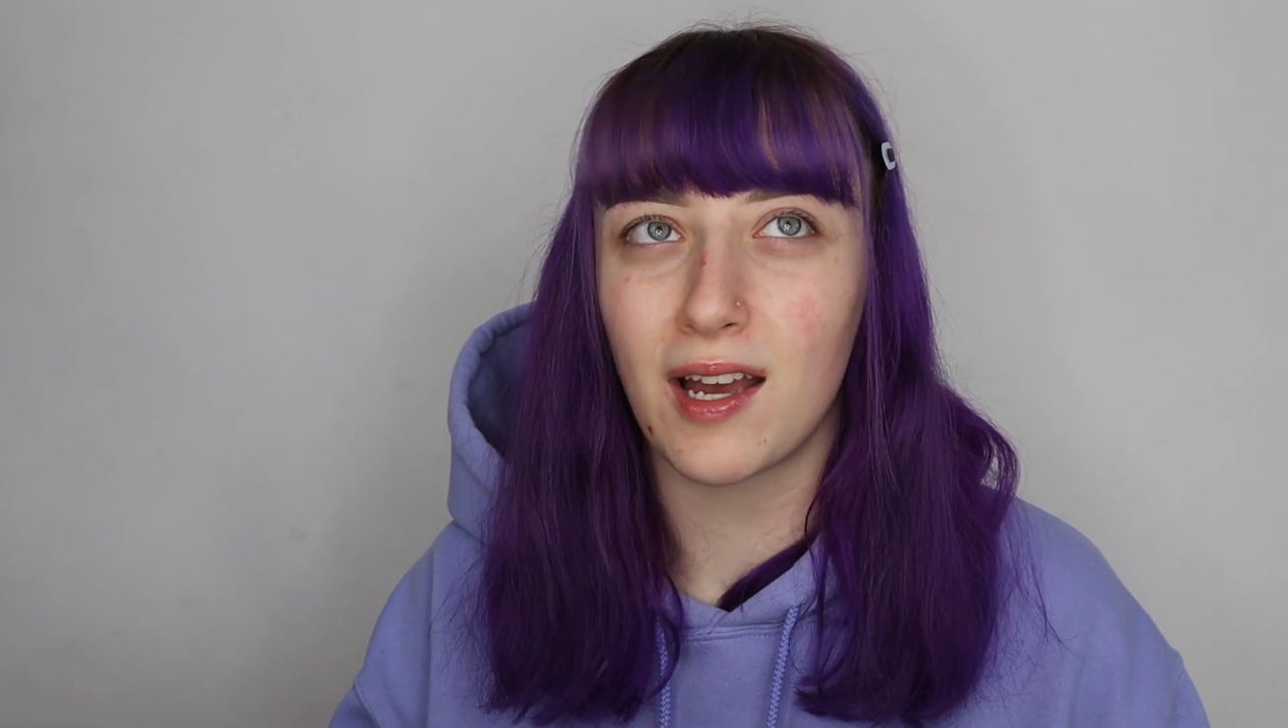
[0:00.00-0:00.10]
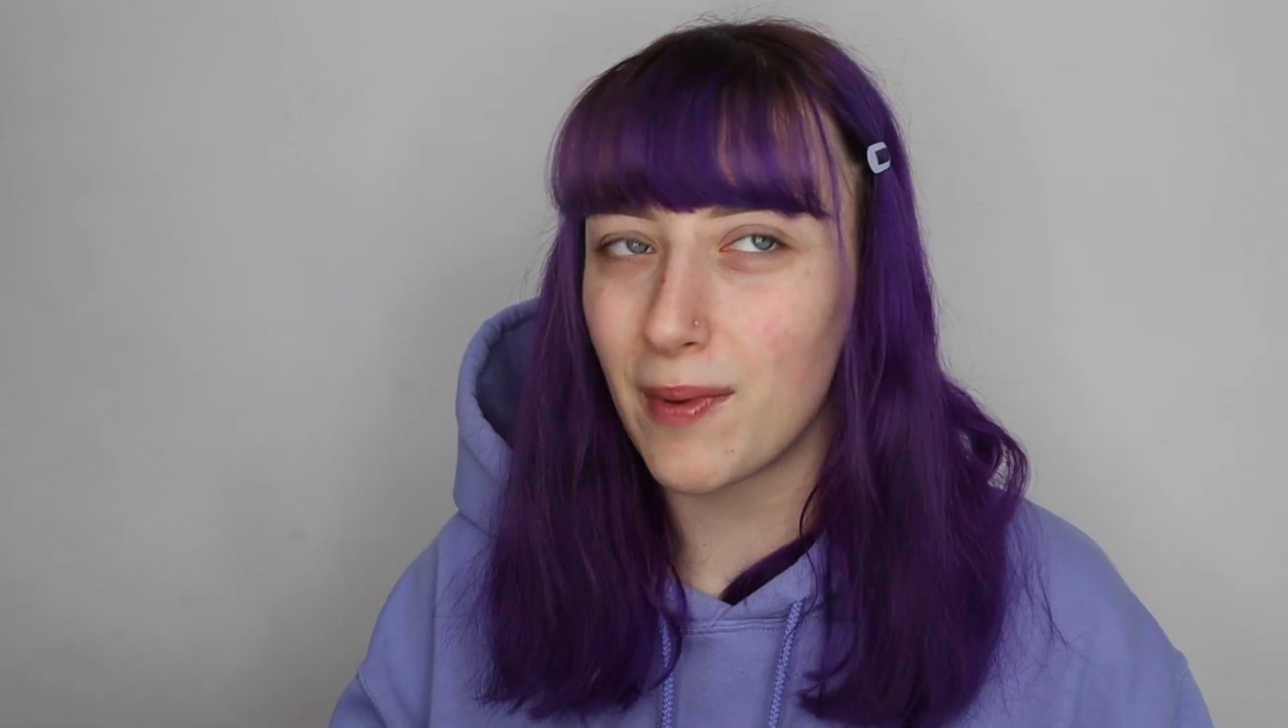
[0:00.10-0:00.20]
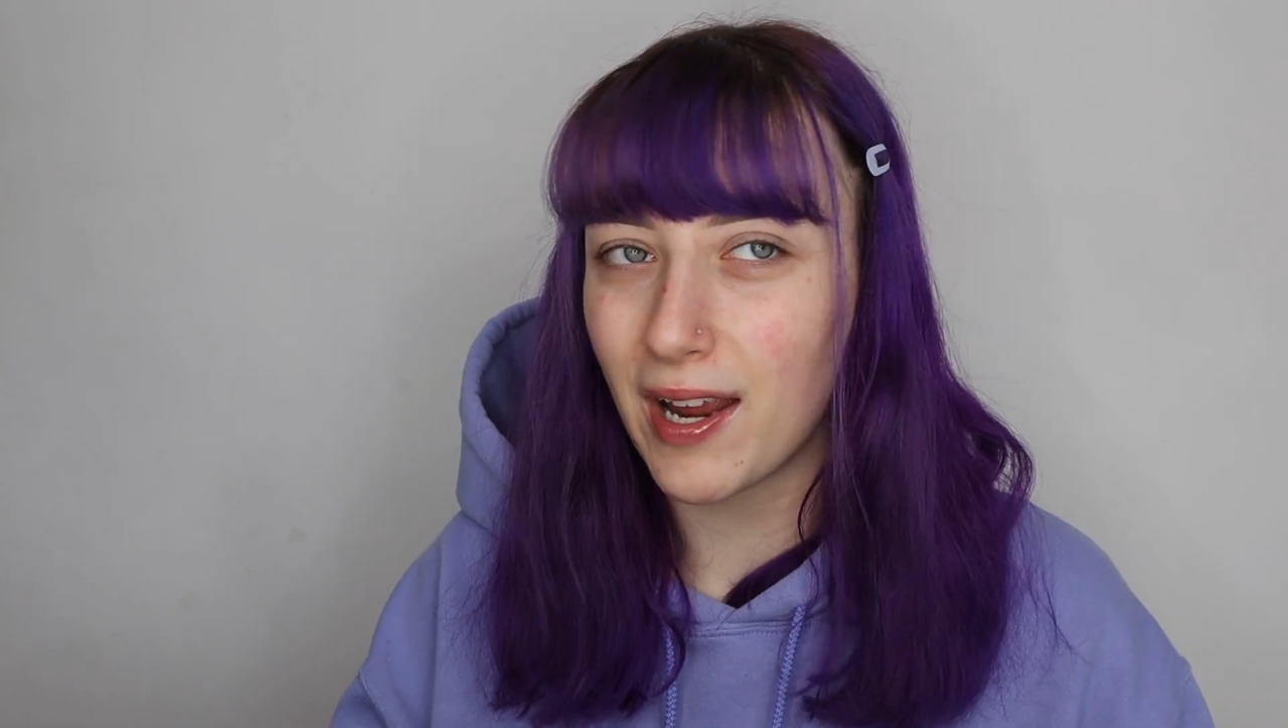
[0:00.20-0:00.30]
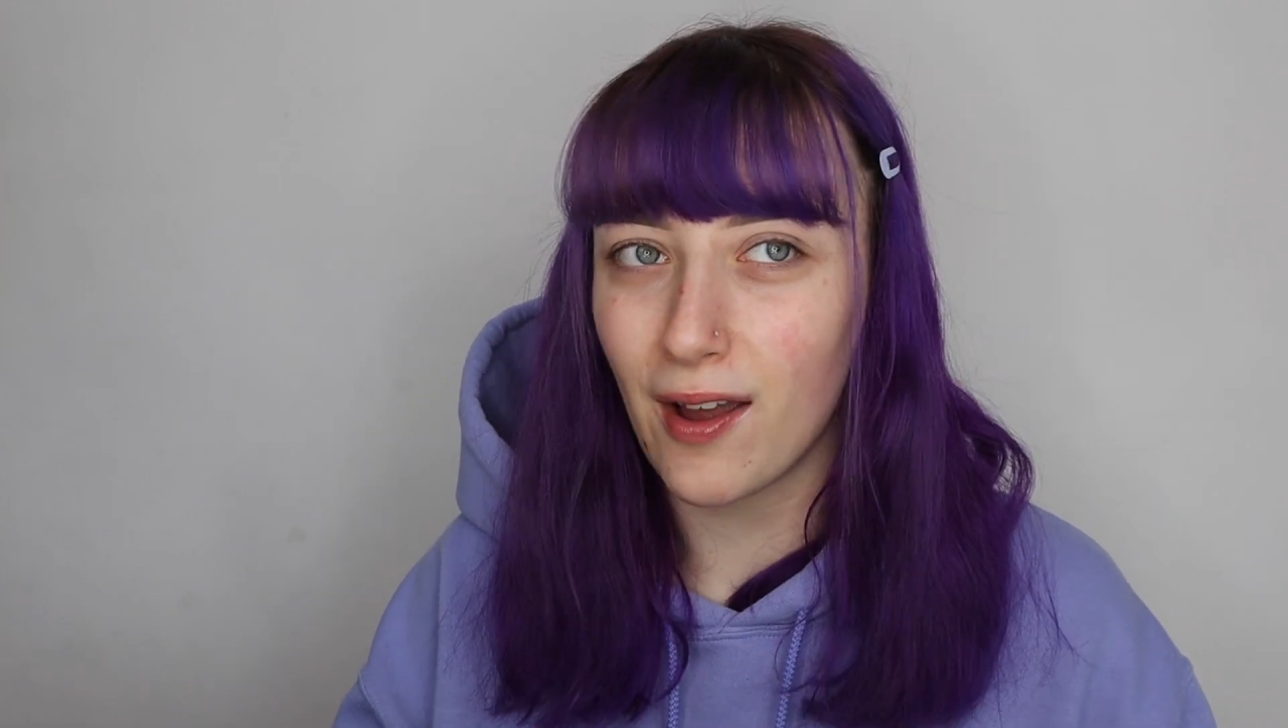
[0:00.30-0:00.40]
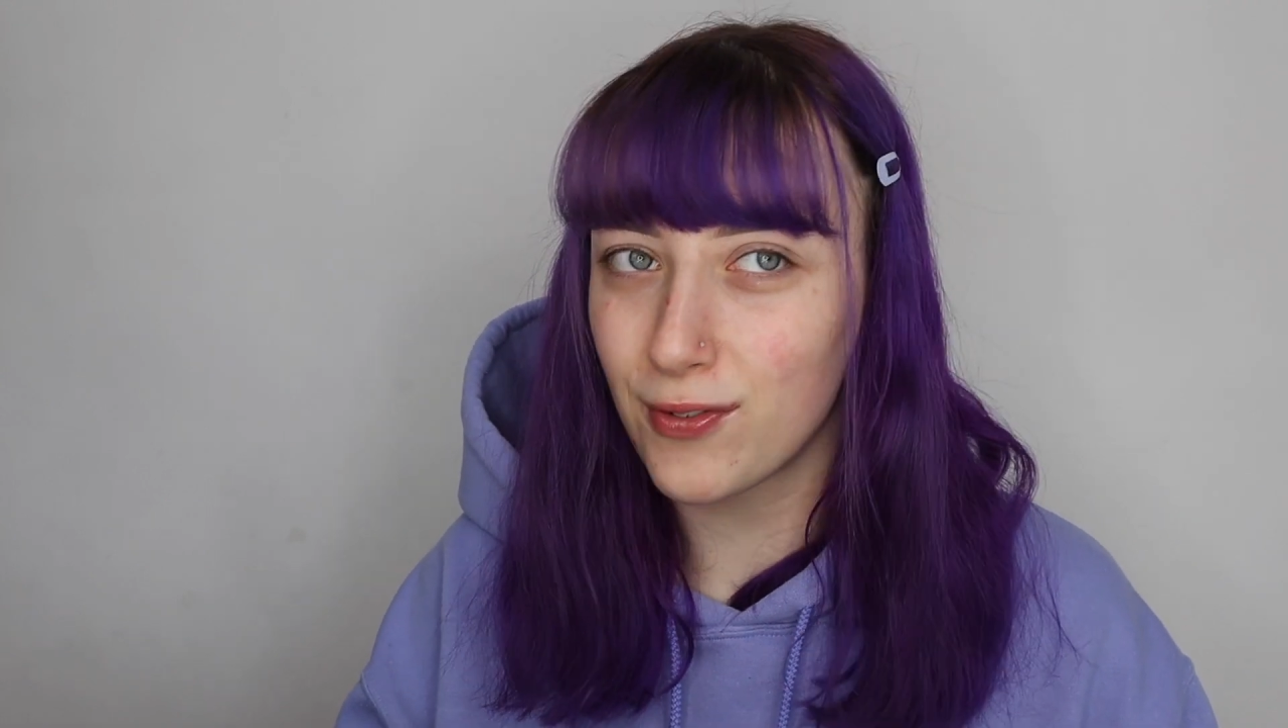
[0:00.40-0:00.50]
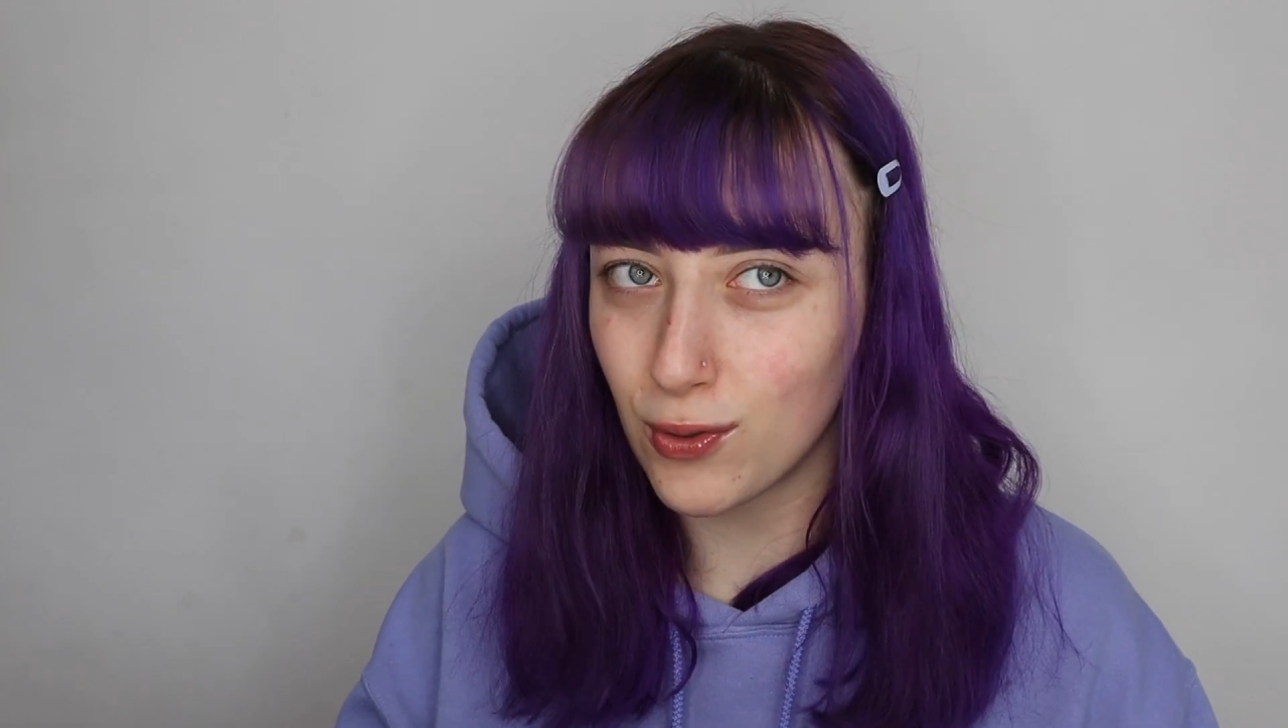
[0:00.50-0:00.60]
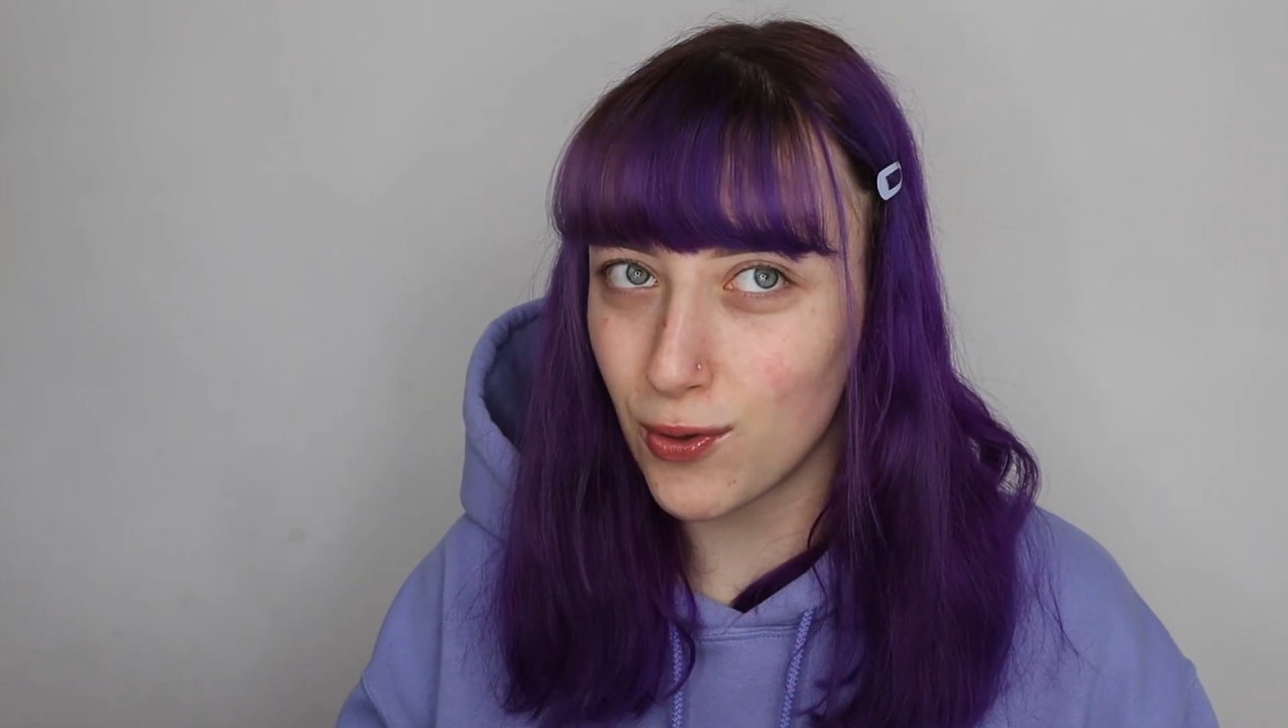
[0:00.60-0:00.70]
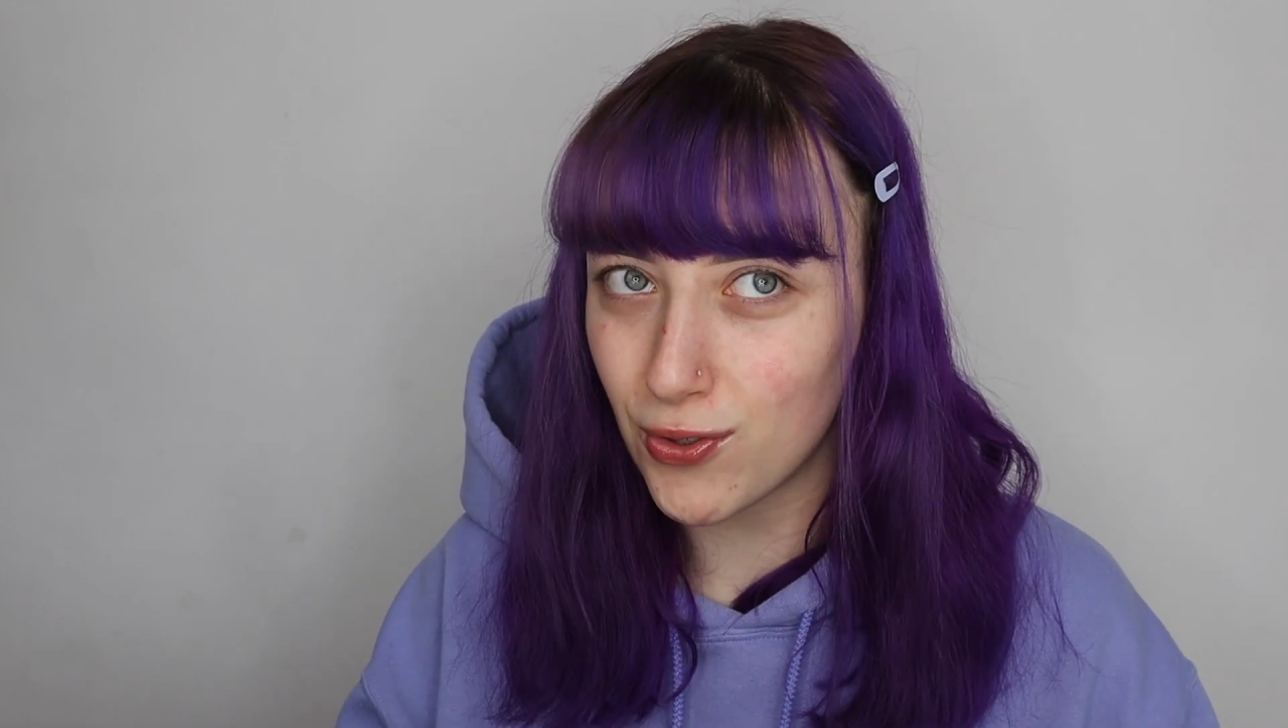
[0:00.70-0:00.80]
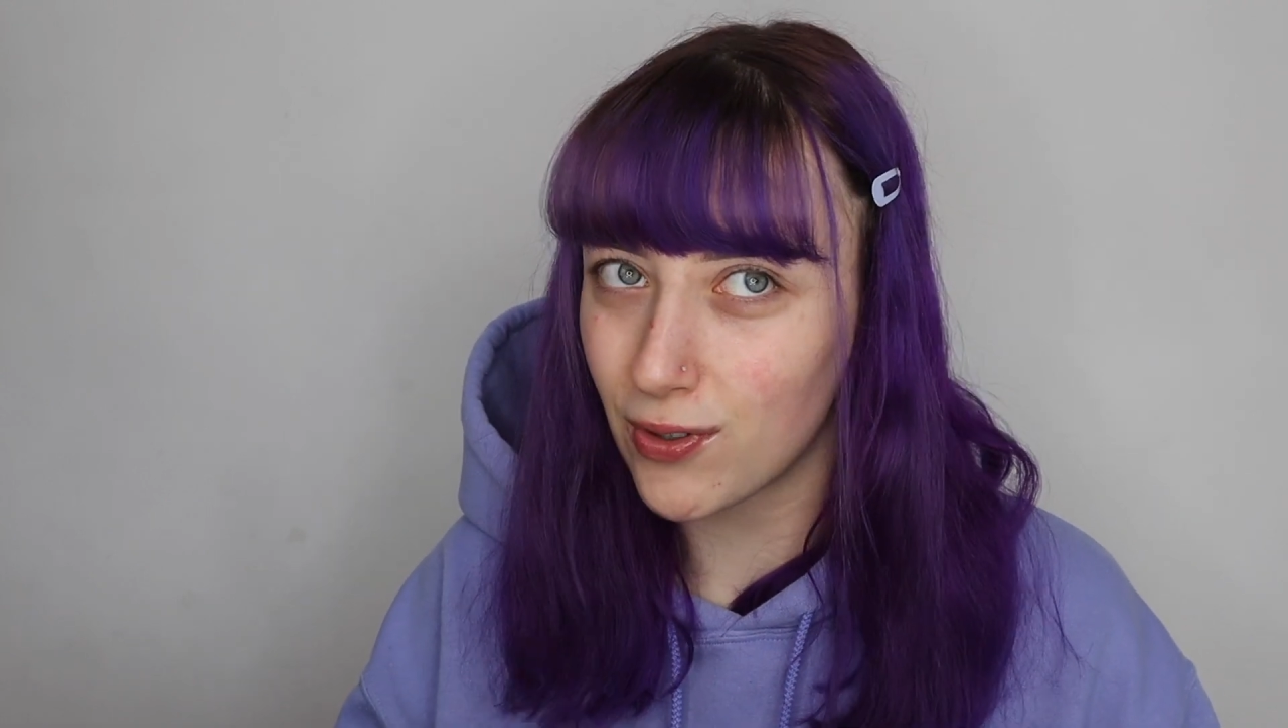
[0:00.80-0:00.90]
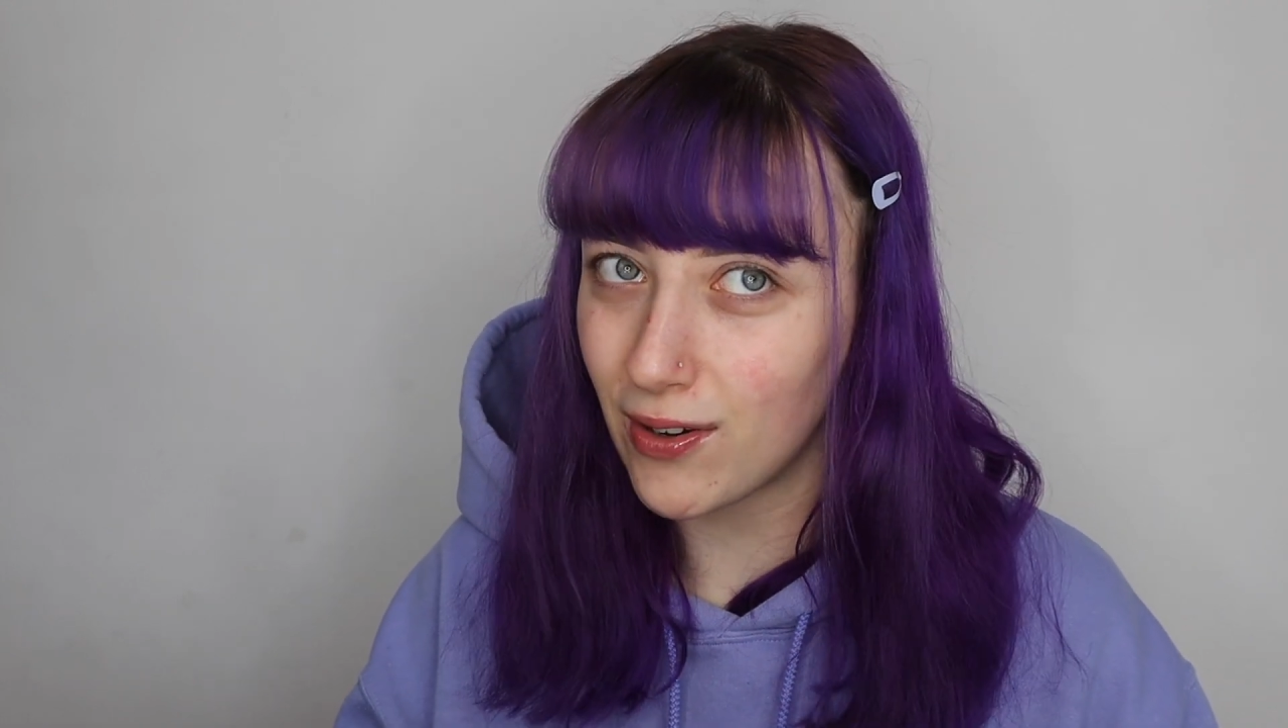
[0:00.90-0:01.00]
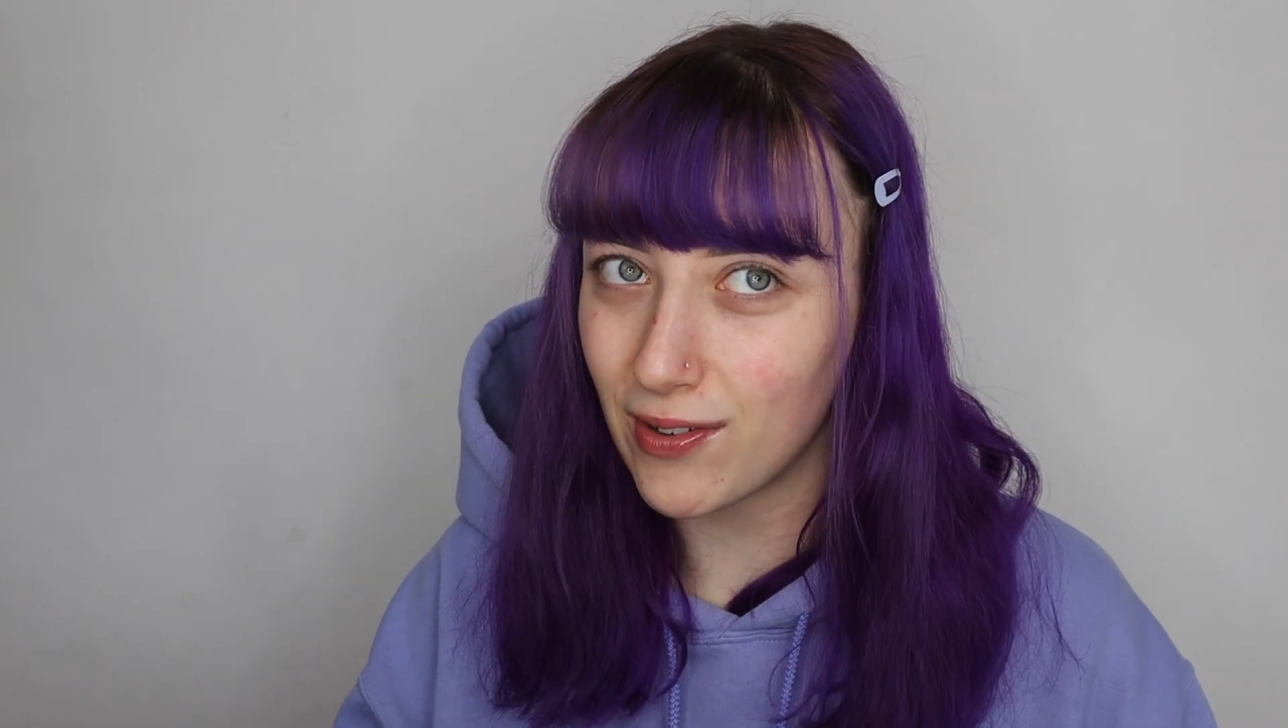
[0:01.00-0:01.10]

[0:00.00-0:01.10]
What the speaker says: I might have to order it,